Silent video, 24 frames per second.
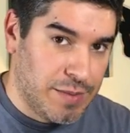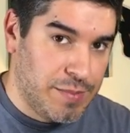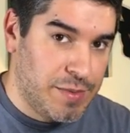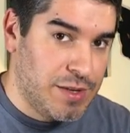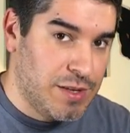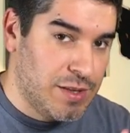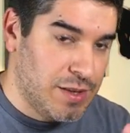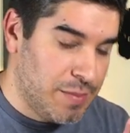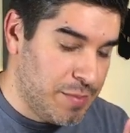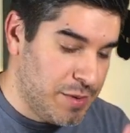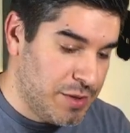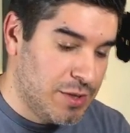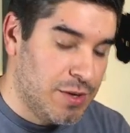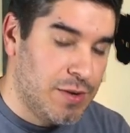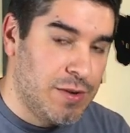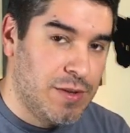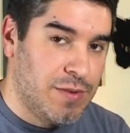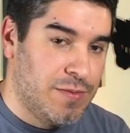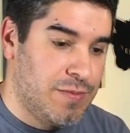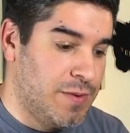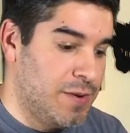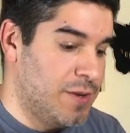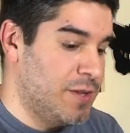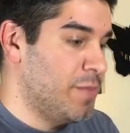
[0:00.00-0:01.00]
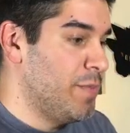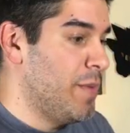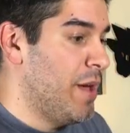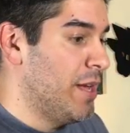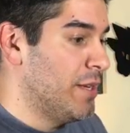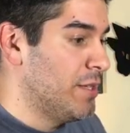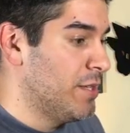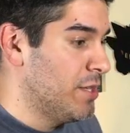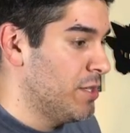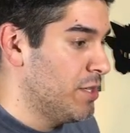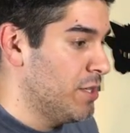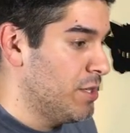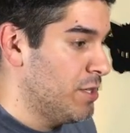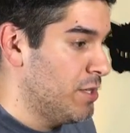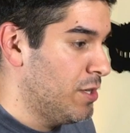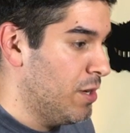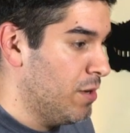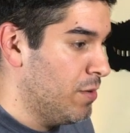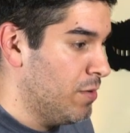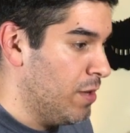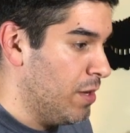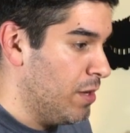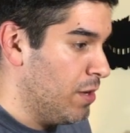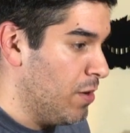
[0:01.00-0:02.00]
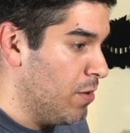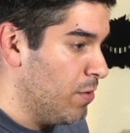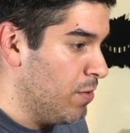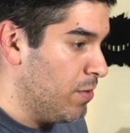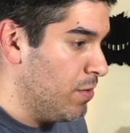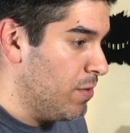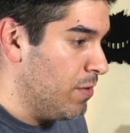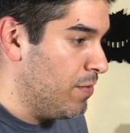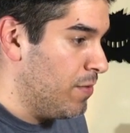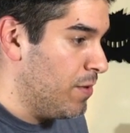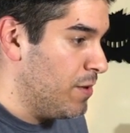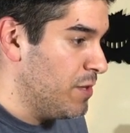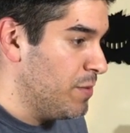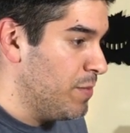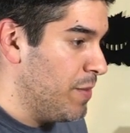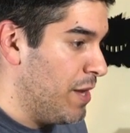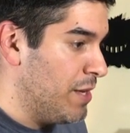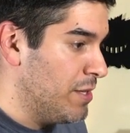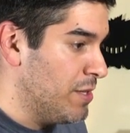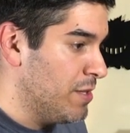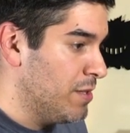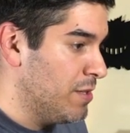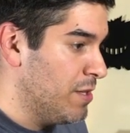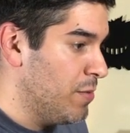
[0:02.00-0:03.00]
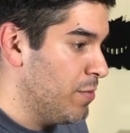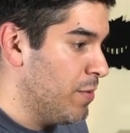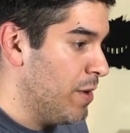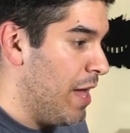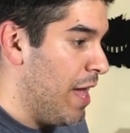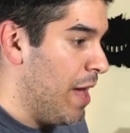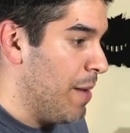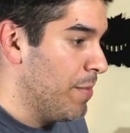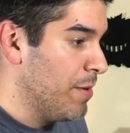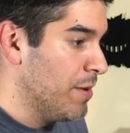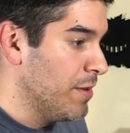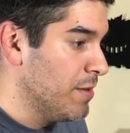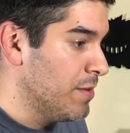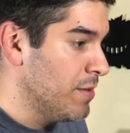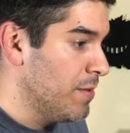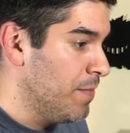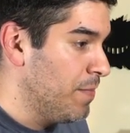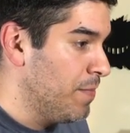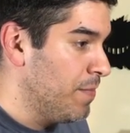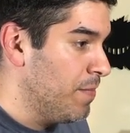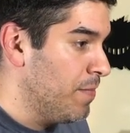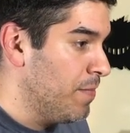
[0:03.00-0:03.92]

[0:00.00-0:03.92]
Let me show you the first match. Let's just go through the first match to see what happens.